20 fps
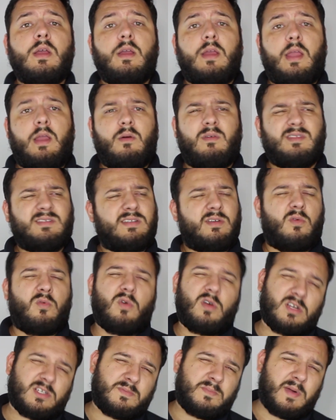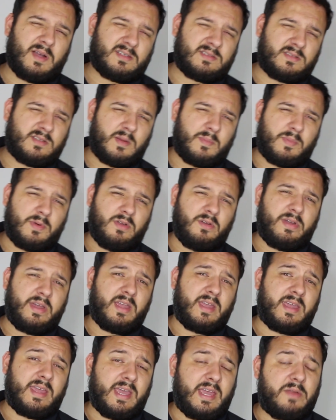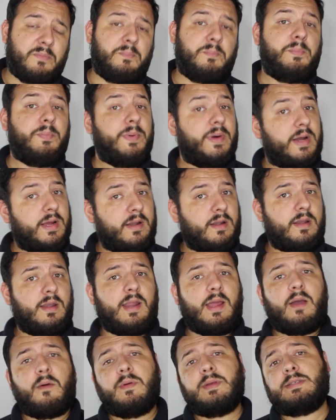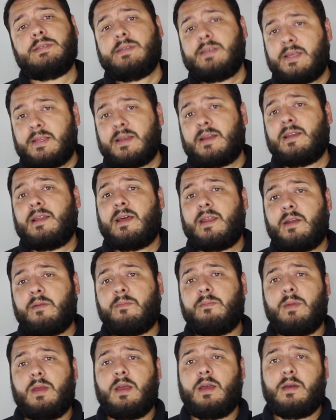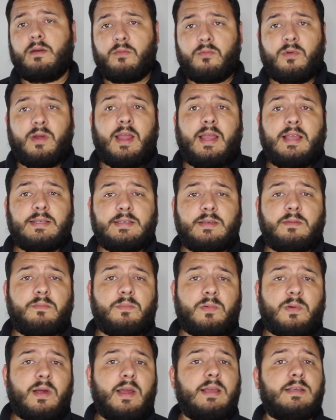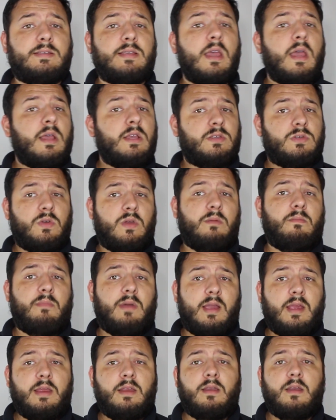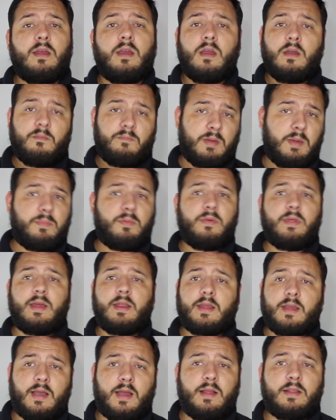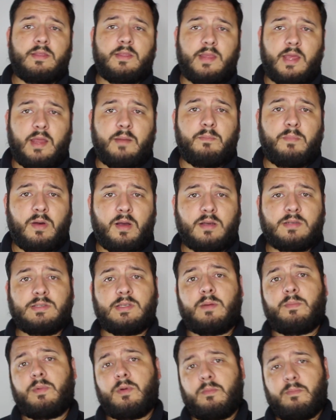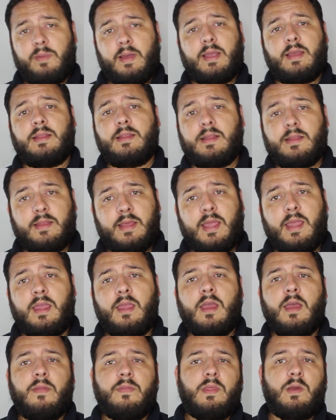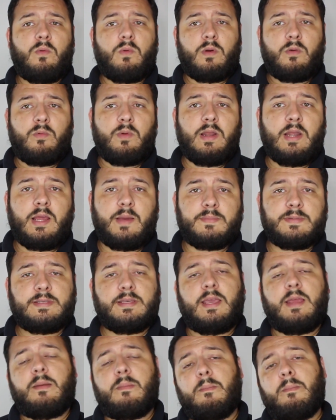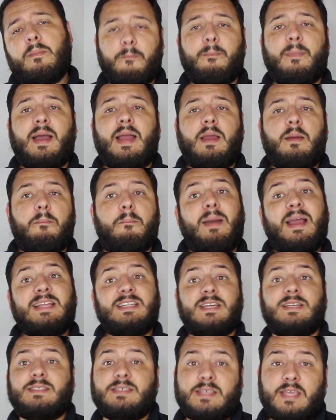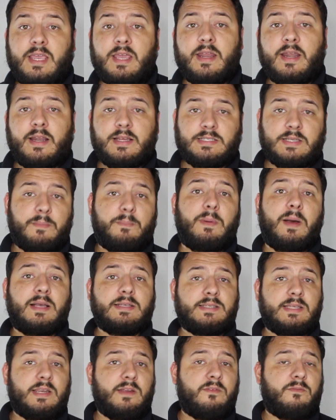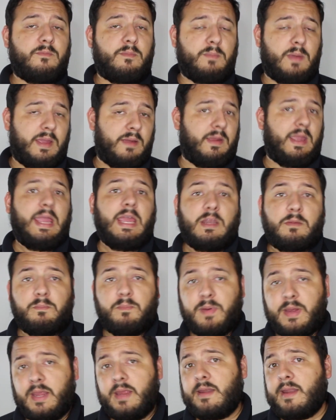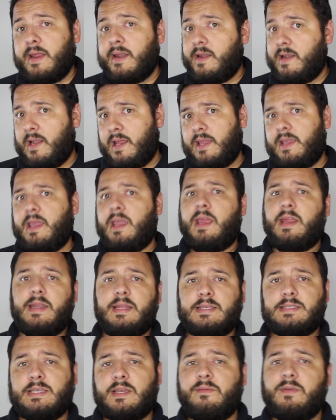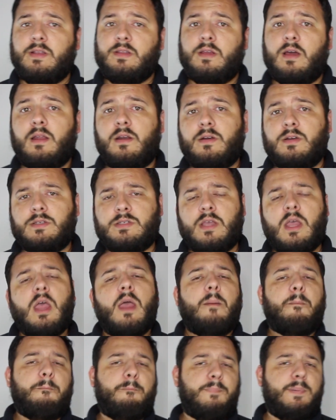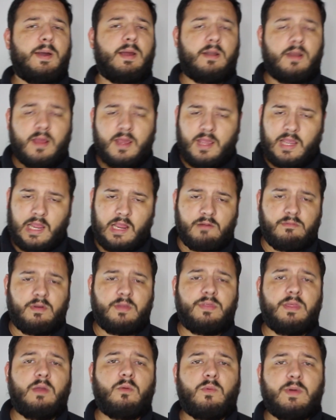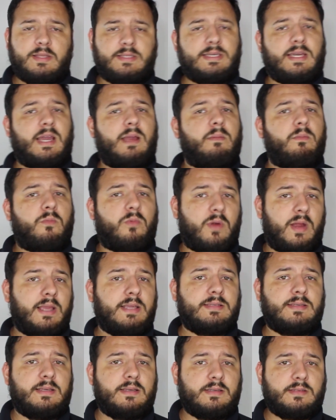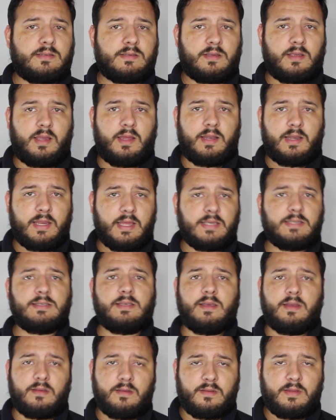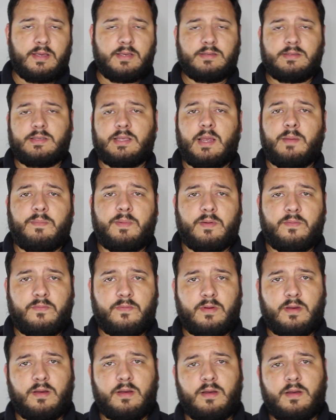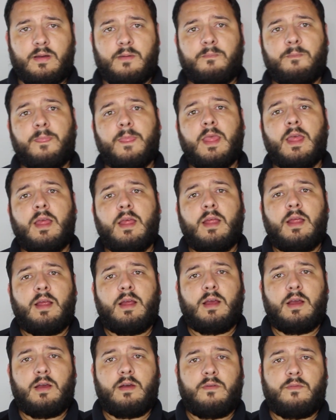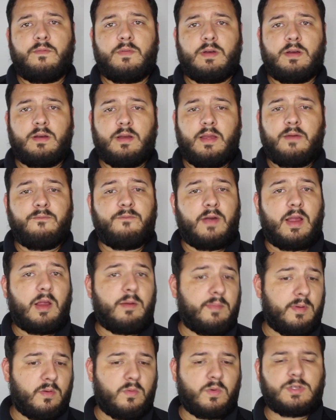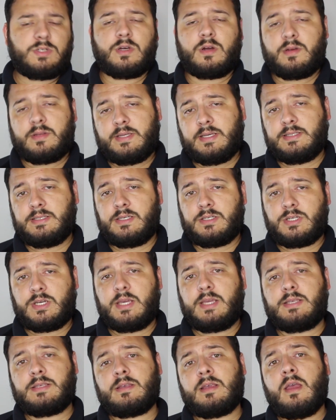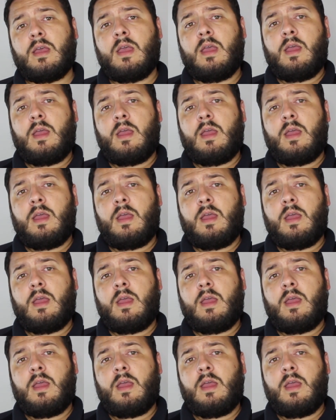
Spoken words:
It was the worst box stopper you could get, but now it's seeing a lot of rise in price, so you might, people that got that box stopper back in the day that were really upset might just see it as a positive, it being at like $87. But everything with time rises, at least in this type of environment, which are TCGs.